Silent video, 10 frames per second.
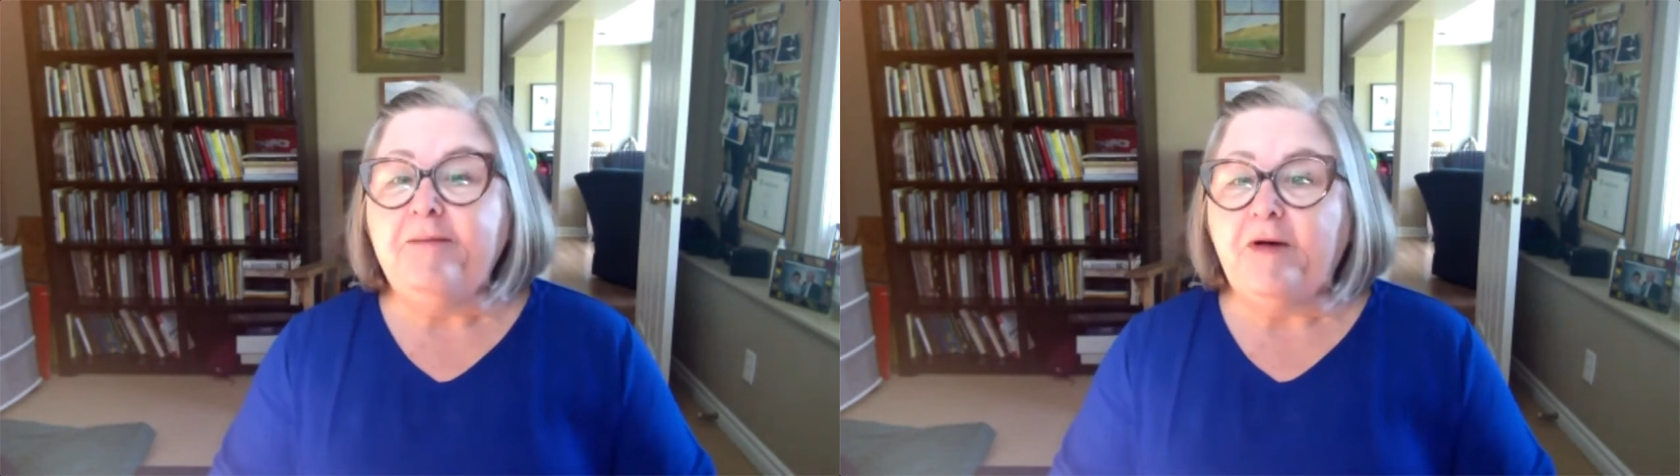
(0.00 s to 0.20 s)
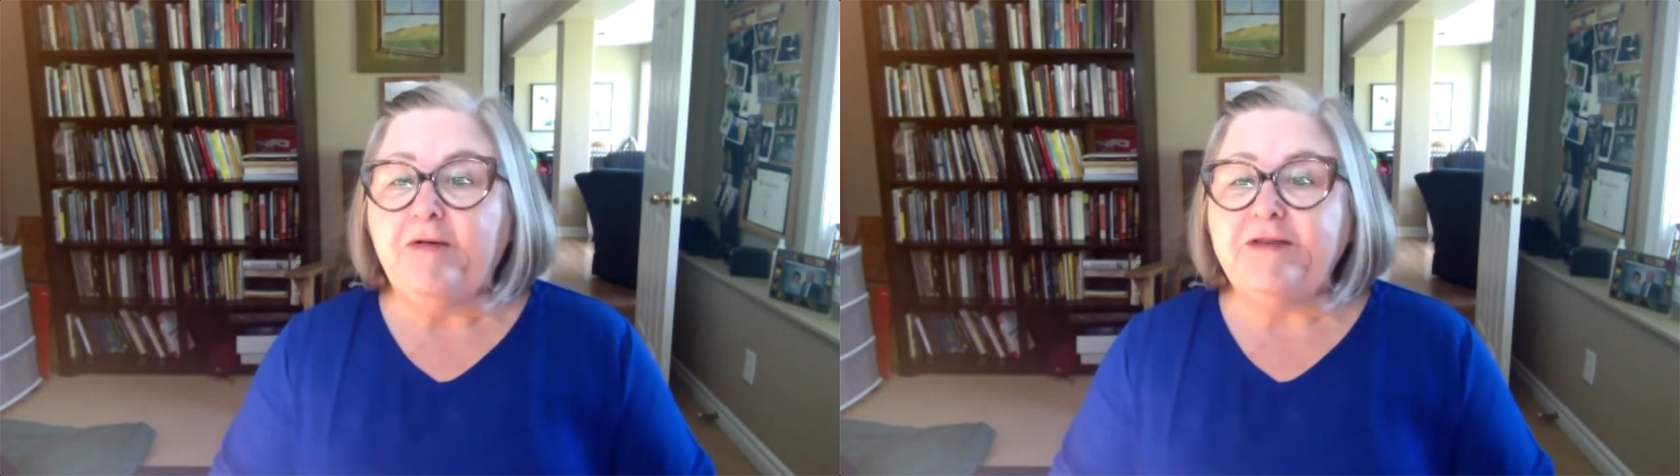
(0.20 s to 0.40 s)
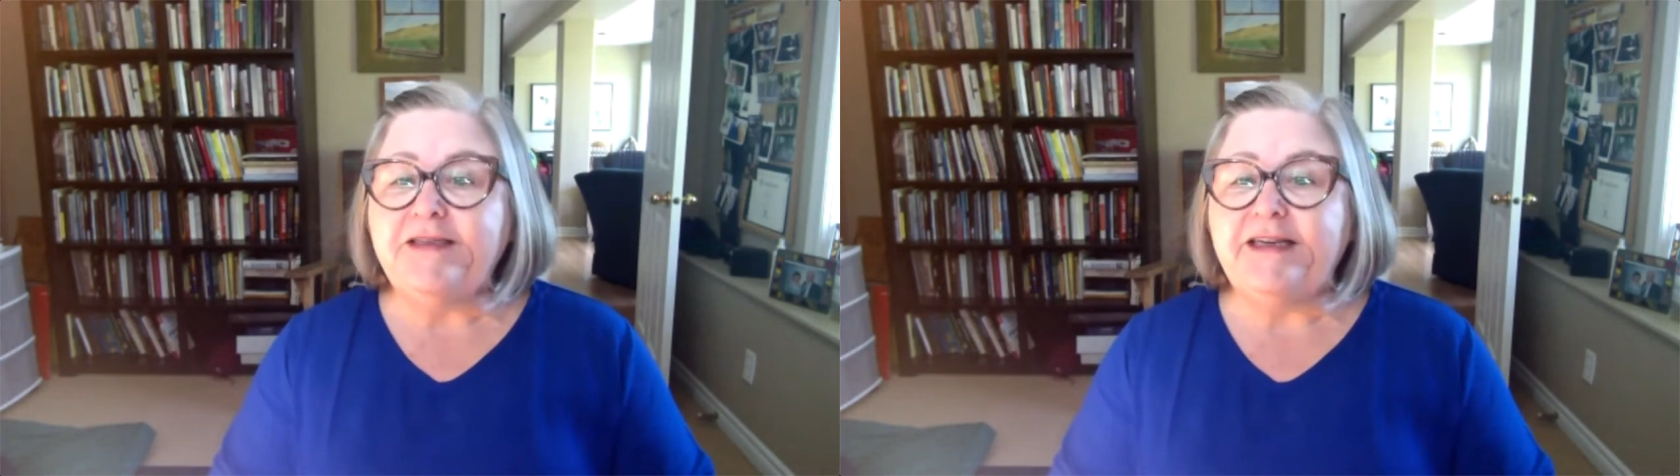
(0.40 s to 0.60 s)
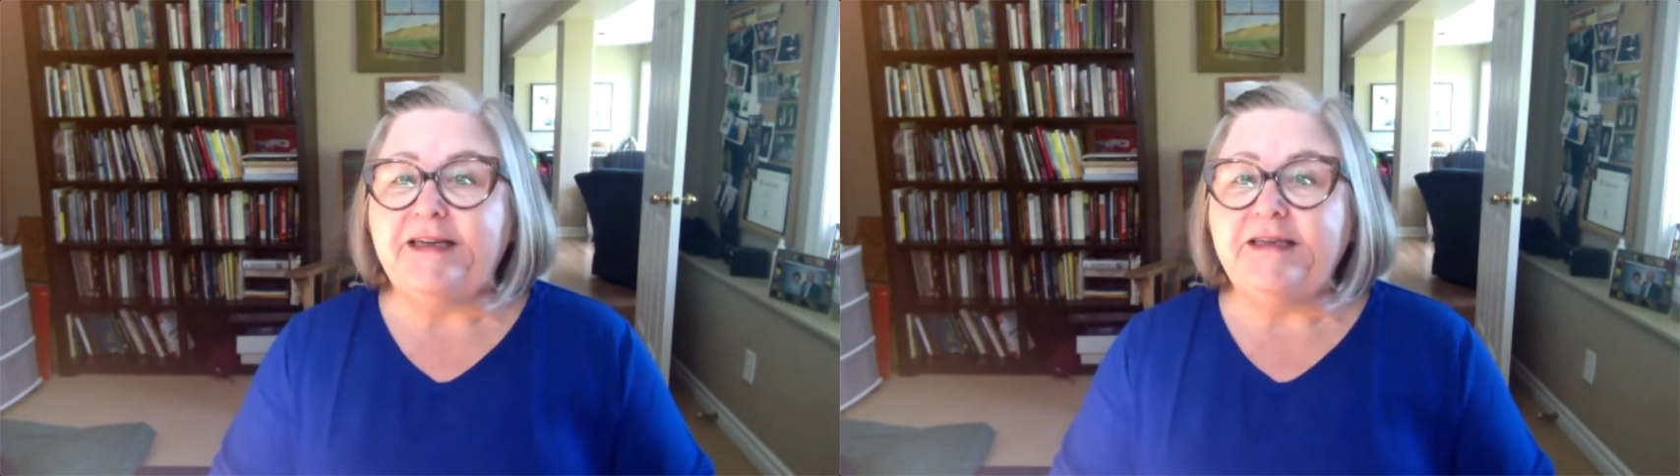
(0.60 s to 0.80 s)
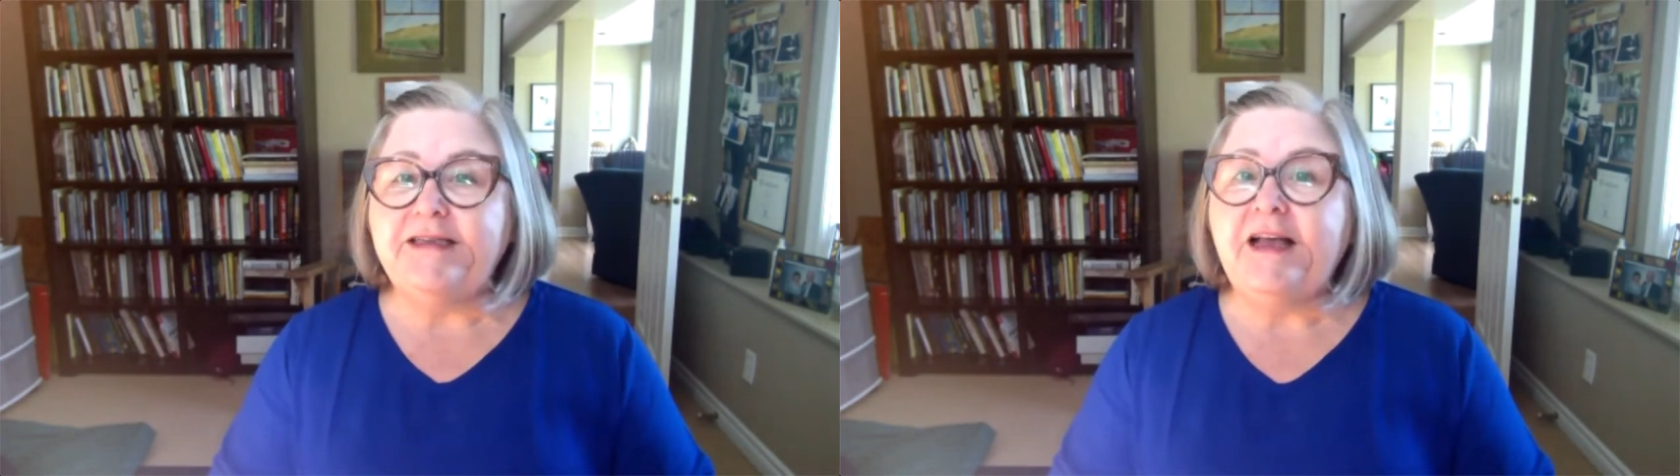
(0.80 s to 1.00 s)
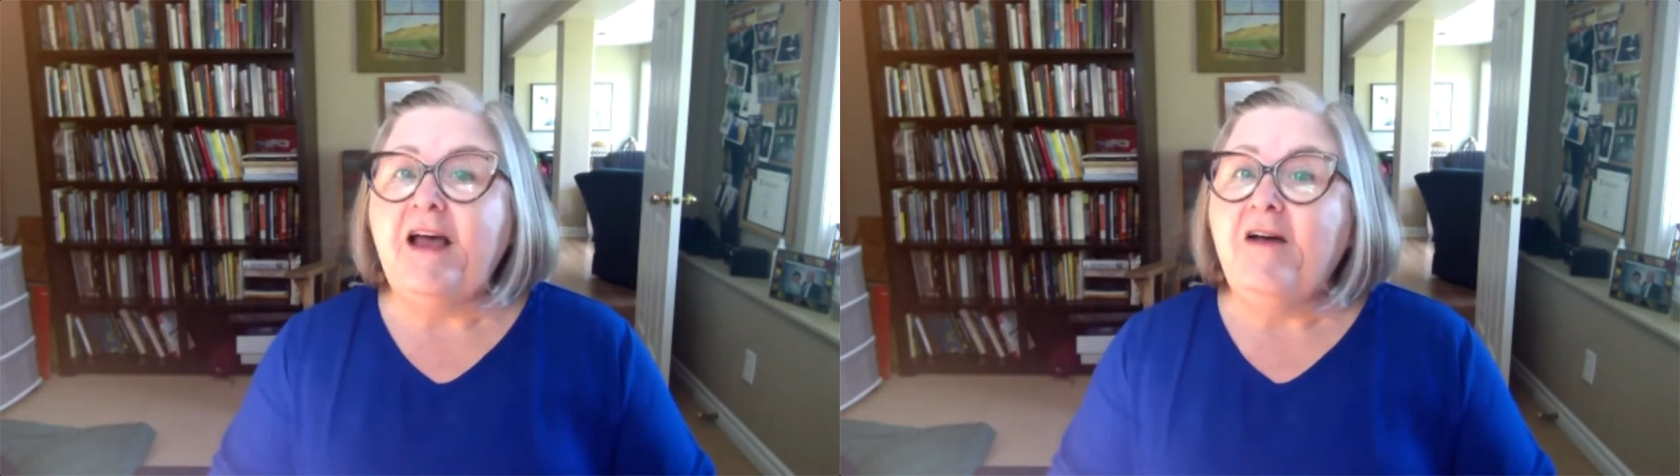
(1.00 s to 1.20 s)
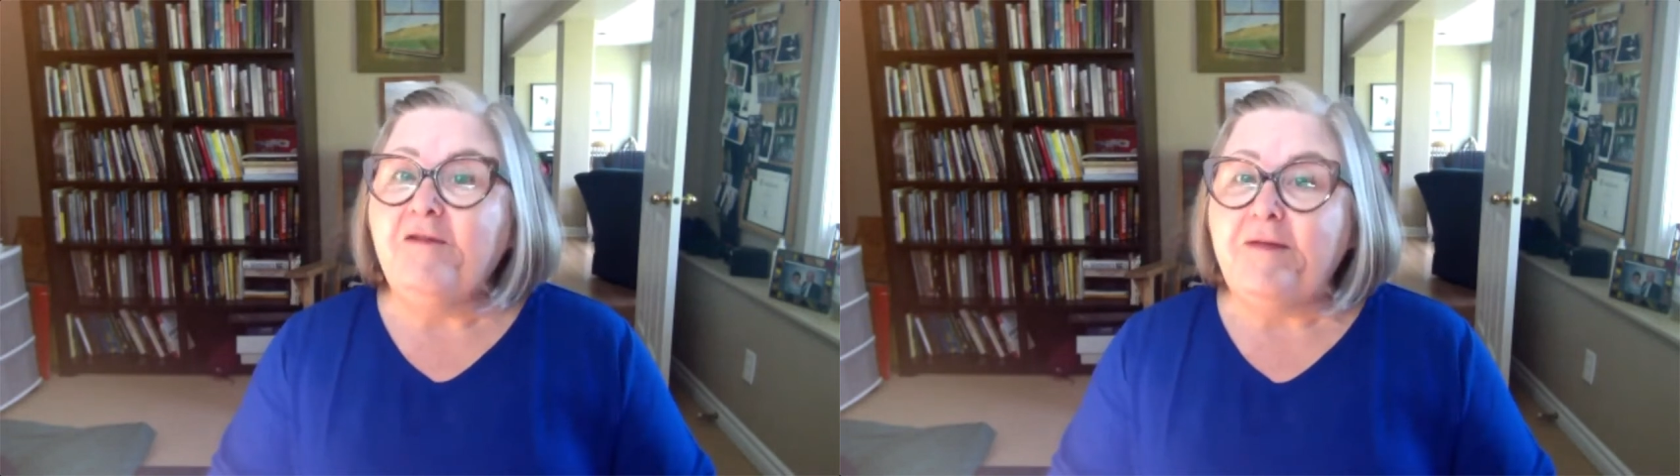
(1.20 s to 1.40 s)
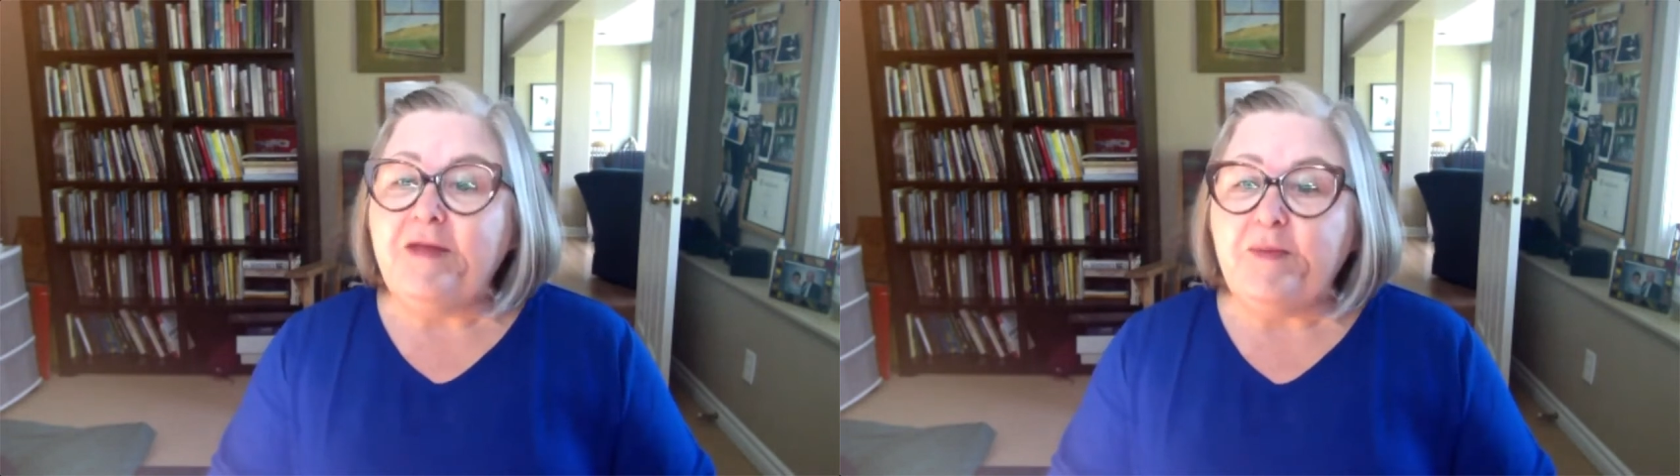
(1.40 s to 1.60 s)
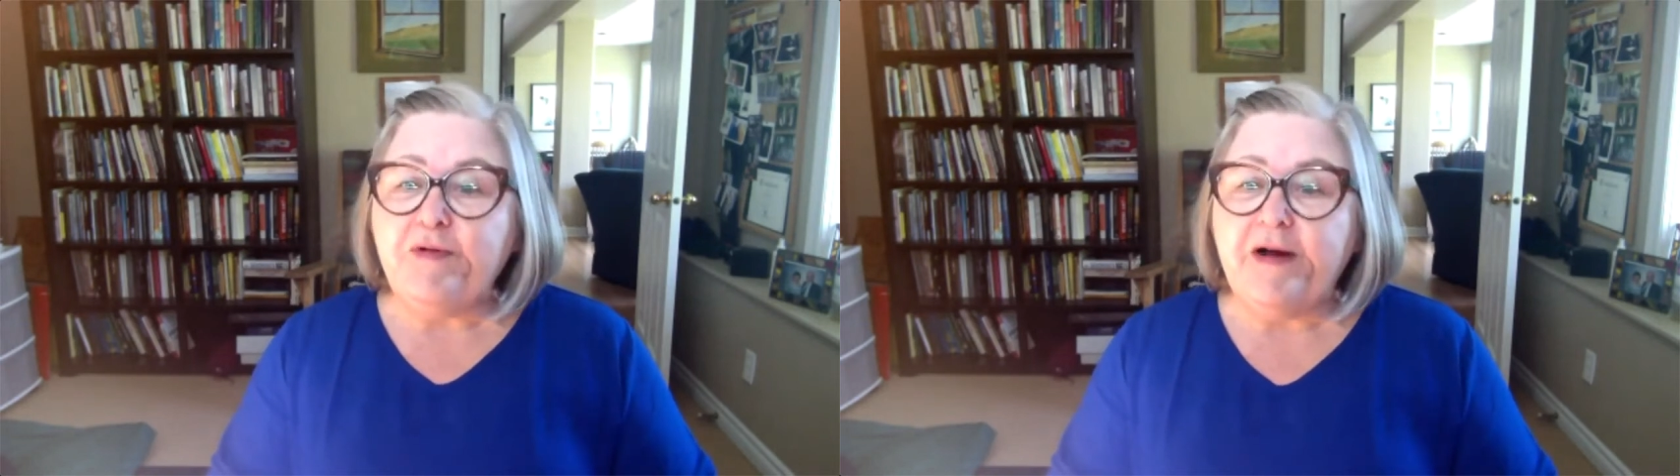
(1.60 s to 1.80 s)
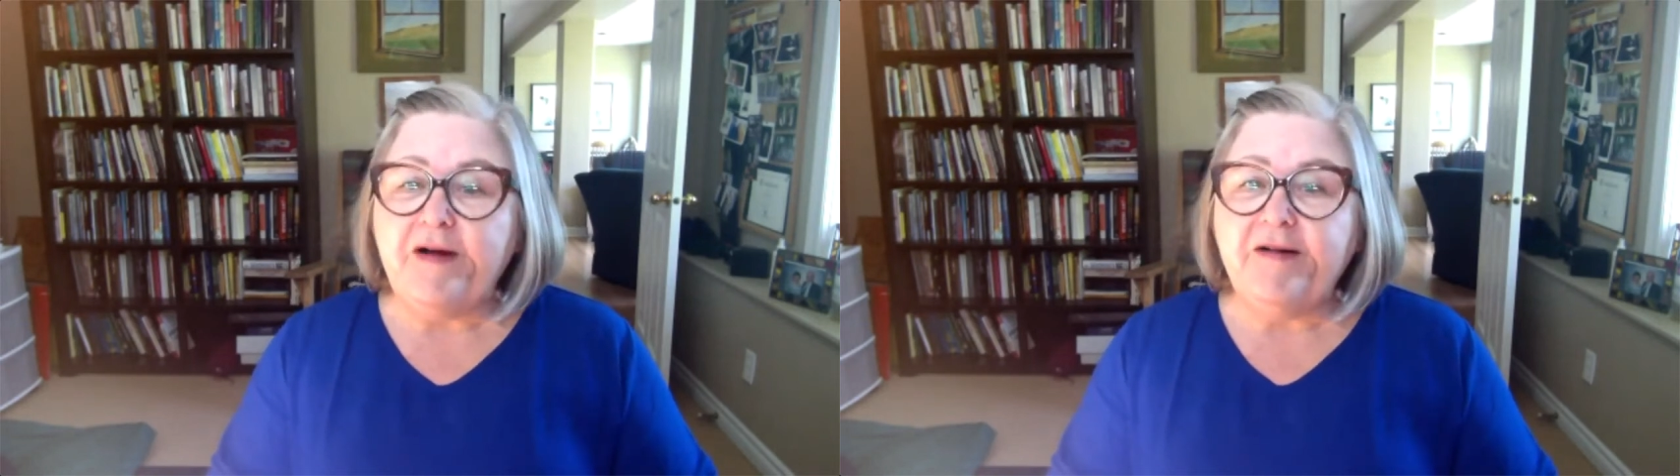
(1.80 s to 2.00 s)
postings from the
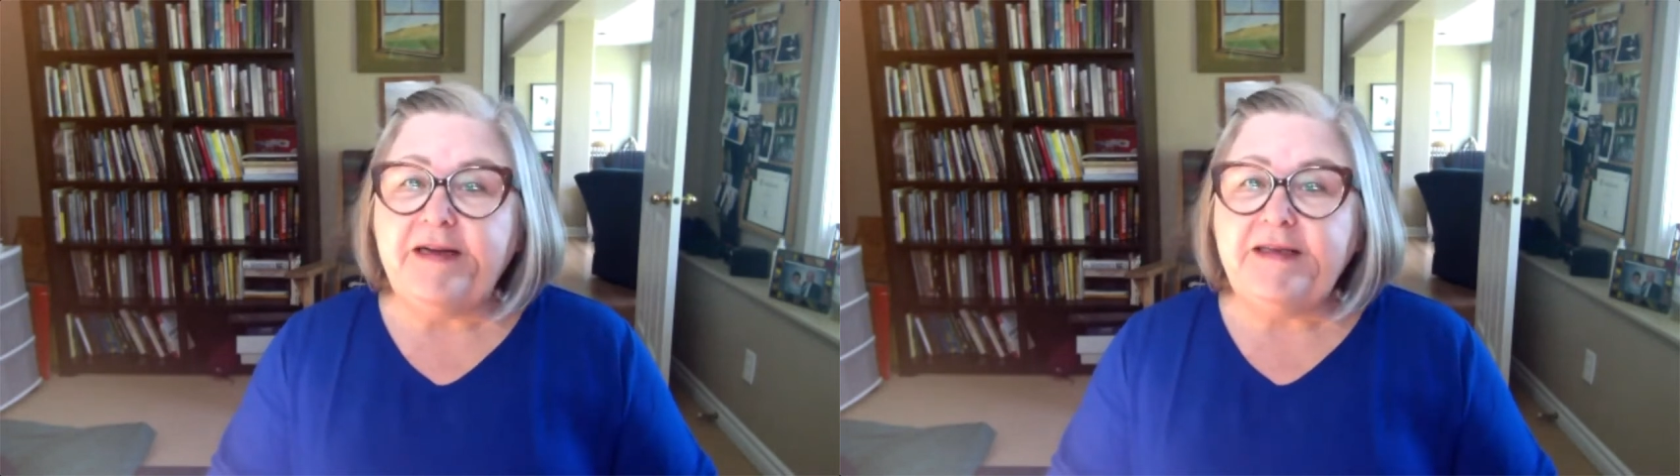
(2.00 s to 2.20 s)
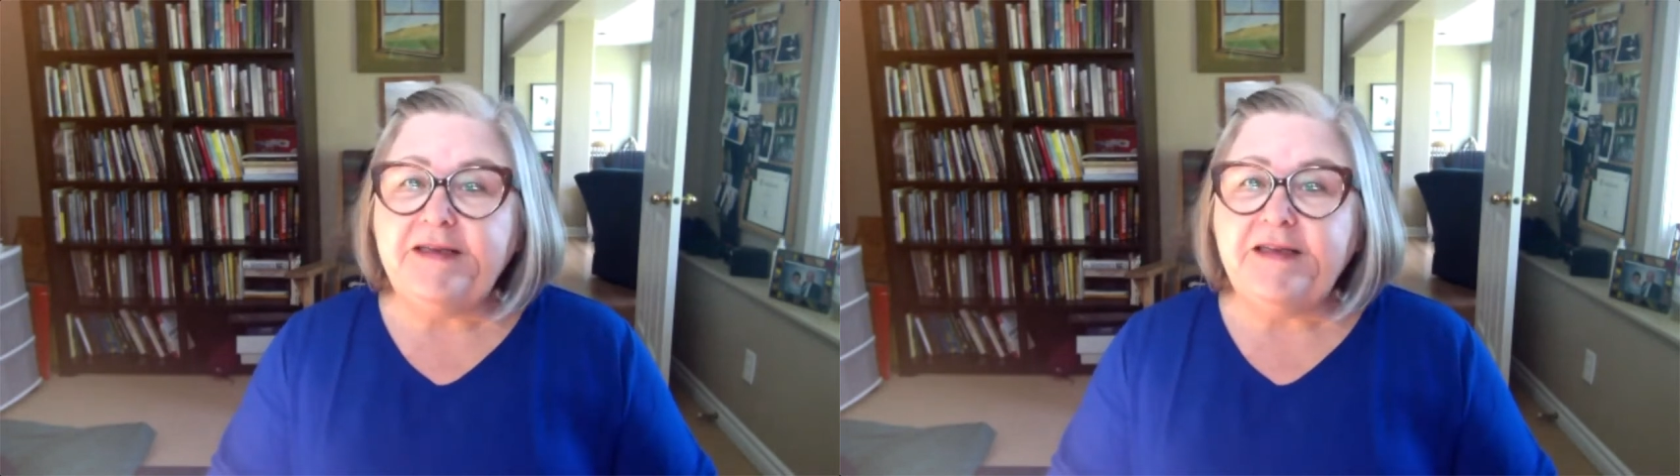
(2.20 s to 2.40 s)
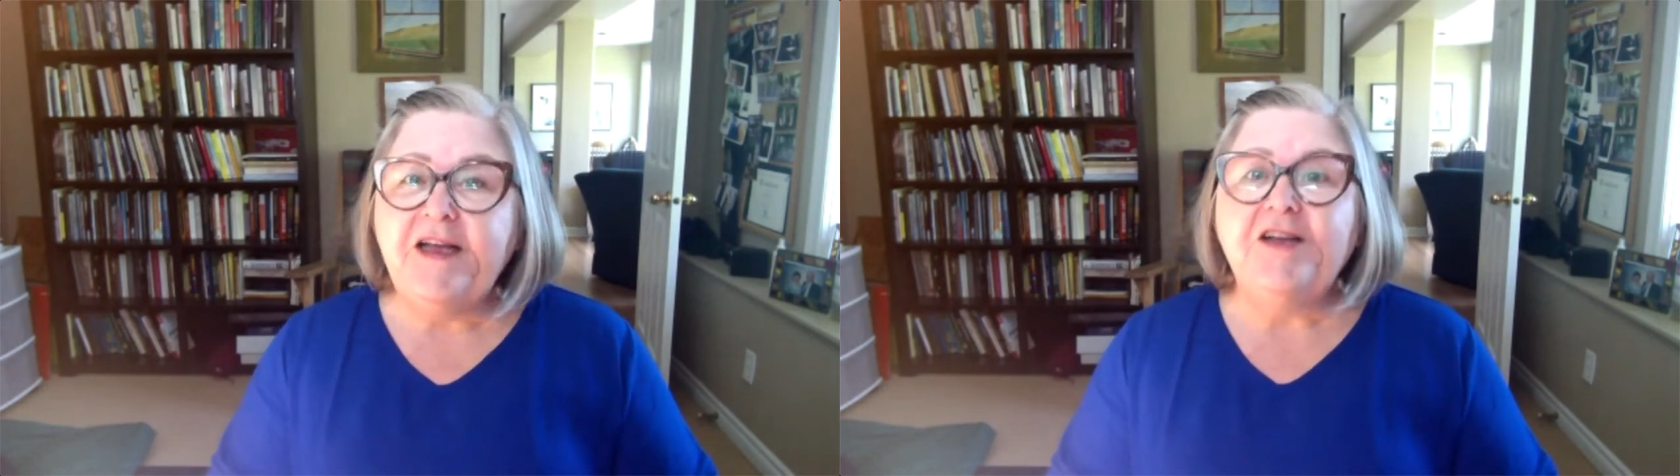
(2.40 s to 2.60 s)
prairies